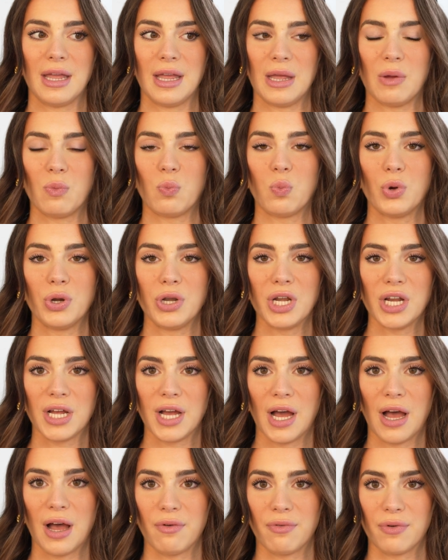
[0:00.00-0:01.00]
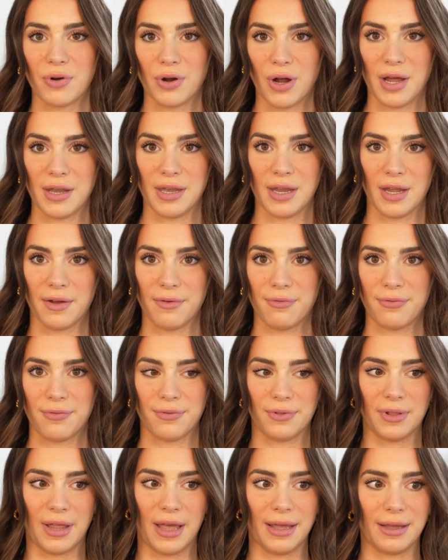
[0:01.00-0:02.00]
it wouldn't cover enough
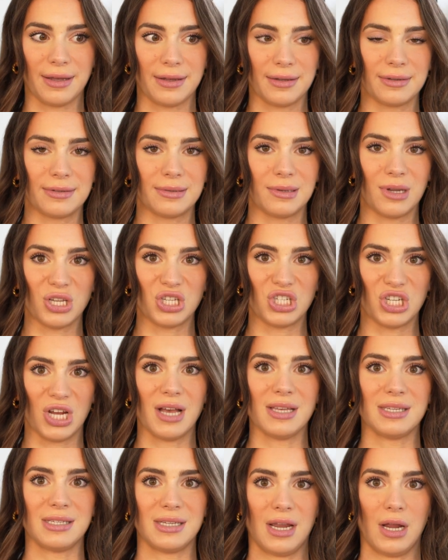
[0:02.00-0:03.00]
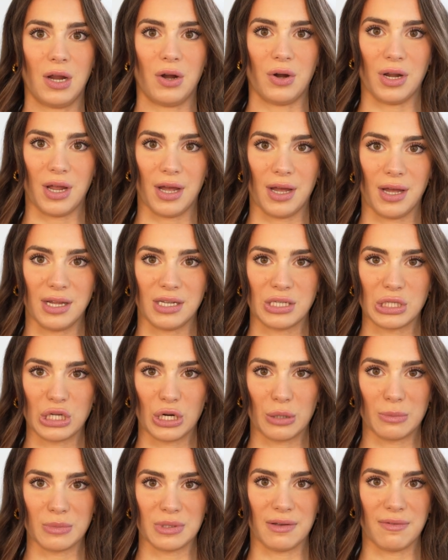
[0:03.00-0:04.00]
like chest area in
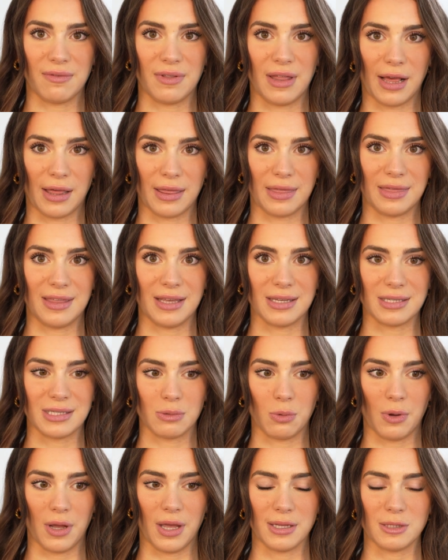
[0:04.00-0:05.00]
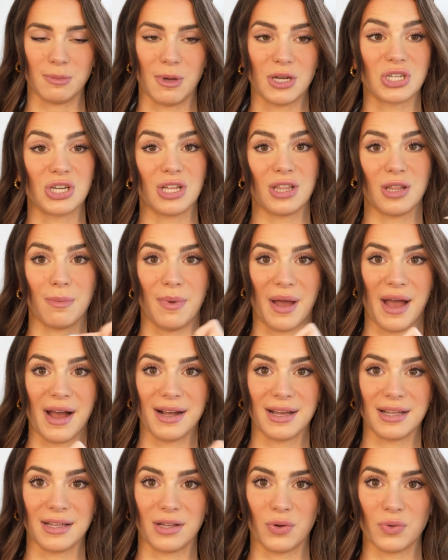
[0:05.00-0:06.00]
terms of like this way, especially in the
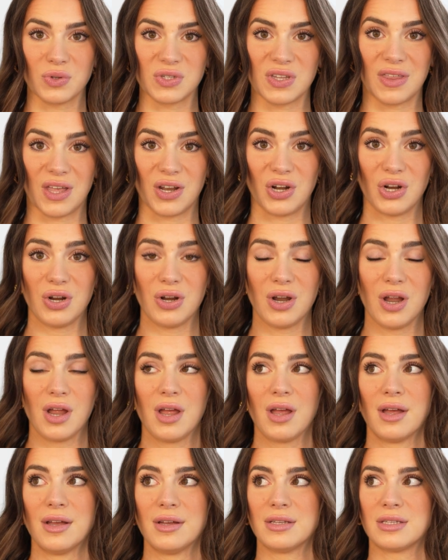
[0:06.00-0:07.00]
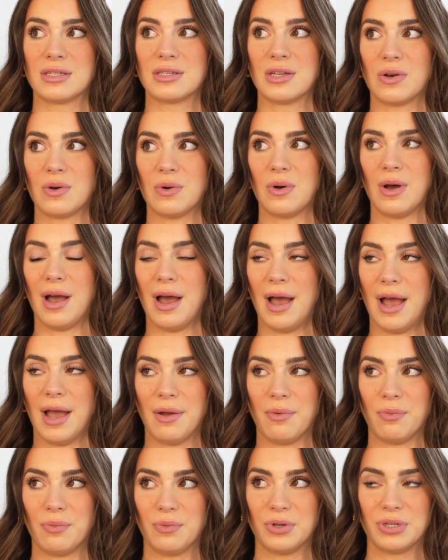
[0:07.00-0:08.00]
back, it goes thinner. So
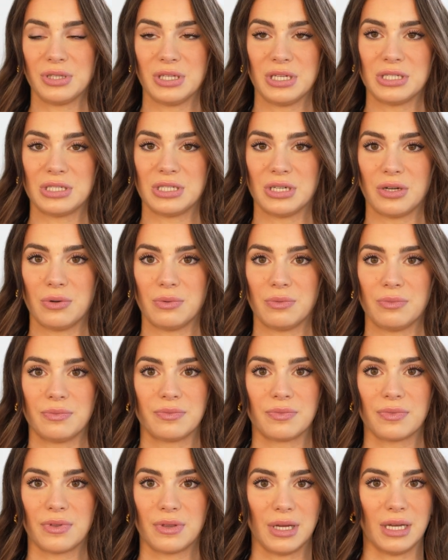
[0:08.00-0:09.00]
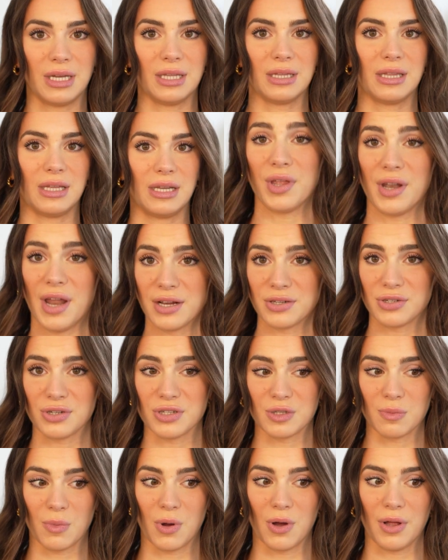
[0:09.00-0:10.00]
I really don't think that with an extra
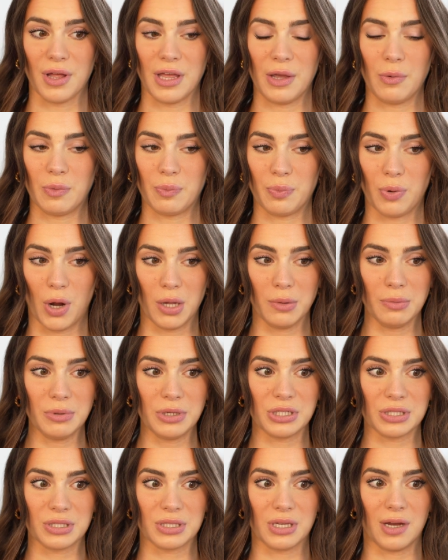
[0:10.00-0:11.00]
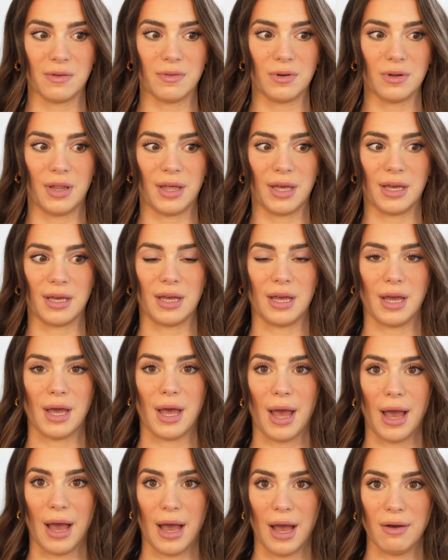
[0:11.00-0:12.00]
small, it would probably just cover like
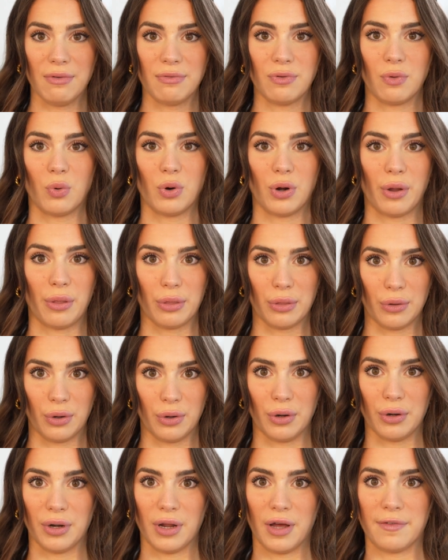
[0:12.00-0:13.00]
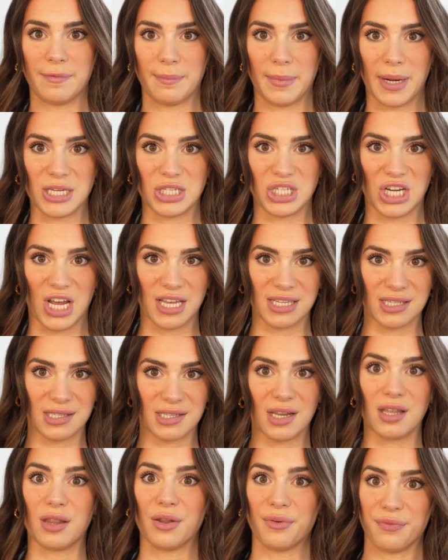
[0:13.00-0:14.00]
half or a third of my chest
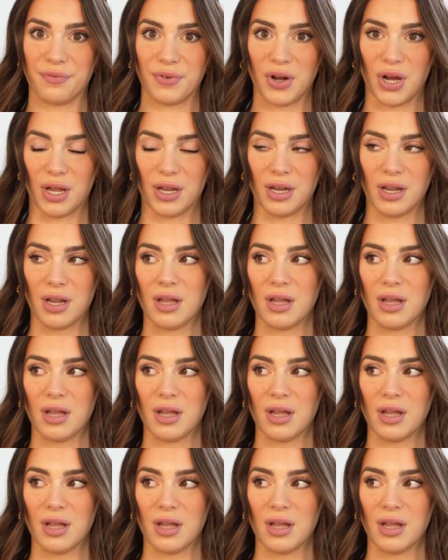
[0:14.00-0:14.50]
in the front,